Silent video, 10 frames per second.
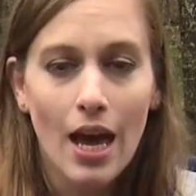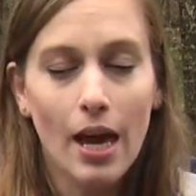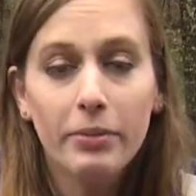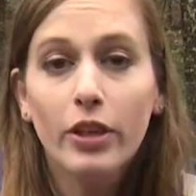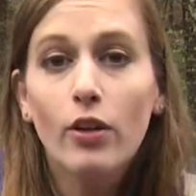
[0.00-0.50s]

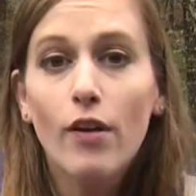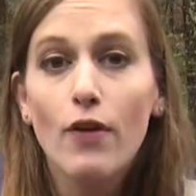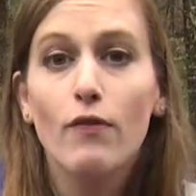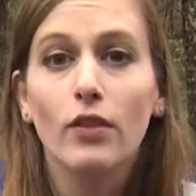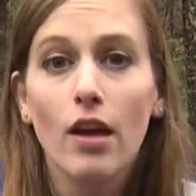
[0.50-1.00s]
I'm here off
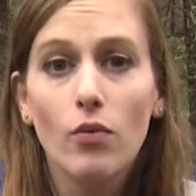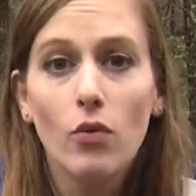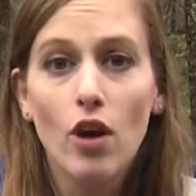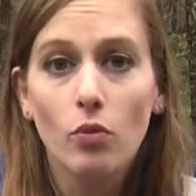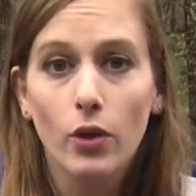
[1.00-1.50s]
of
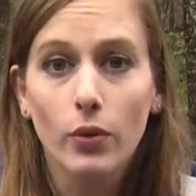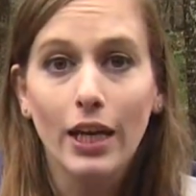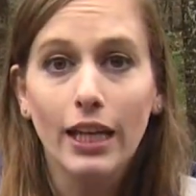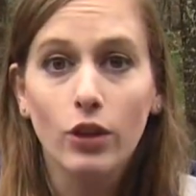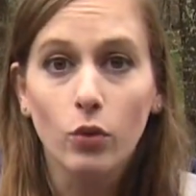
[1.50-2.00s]
Lovewell Road
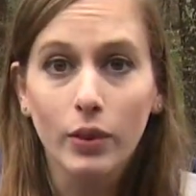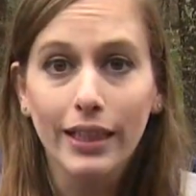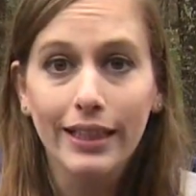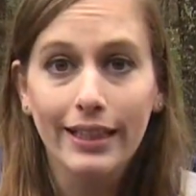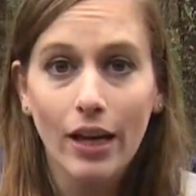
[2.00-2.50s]
in
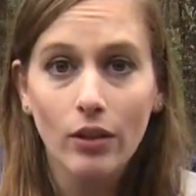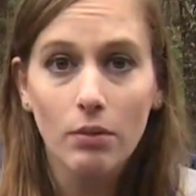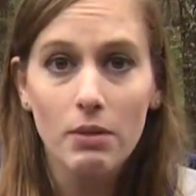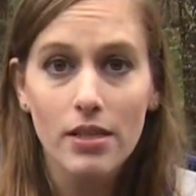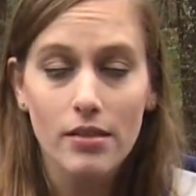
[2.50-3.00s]
Greene County,
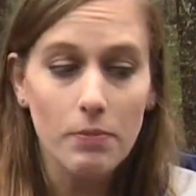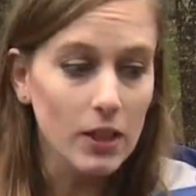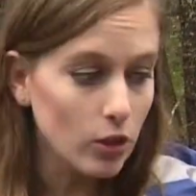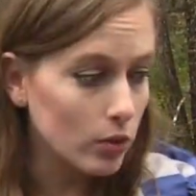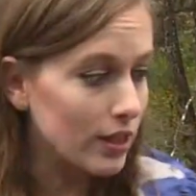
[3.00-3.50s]

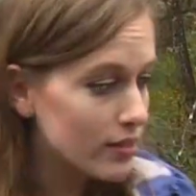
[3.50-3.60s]
Mississippi, and you can